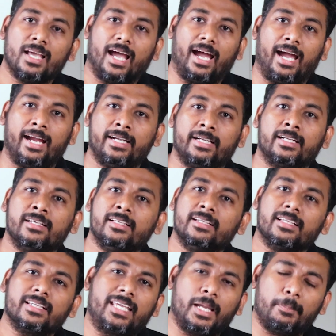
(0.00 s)
And
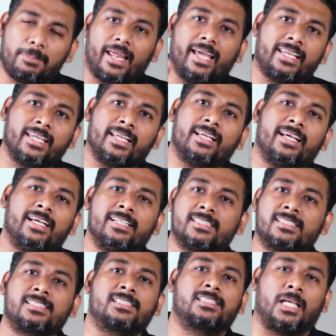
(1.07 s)
keep liking
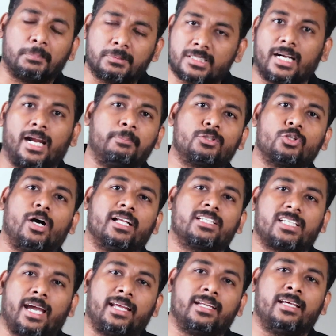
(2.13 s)
us, subscribe to our
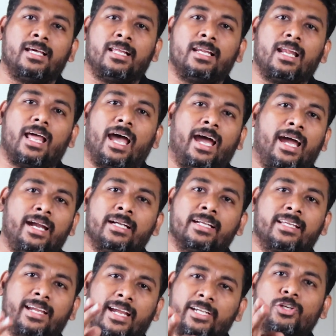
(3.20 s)
channel,
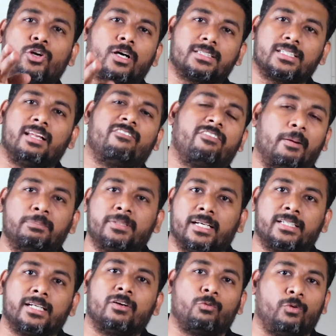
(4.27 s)
and get yourself
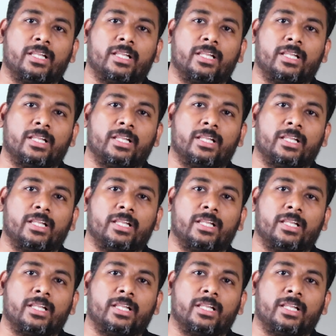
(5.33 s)
updated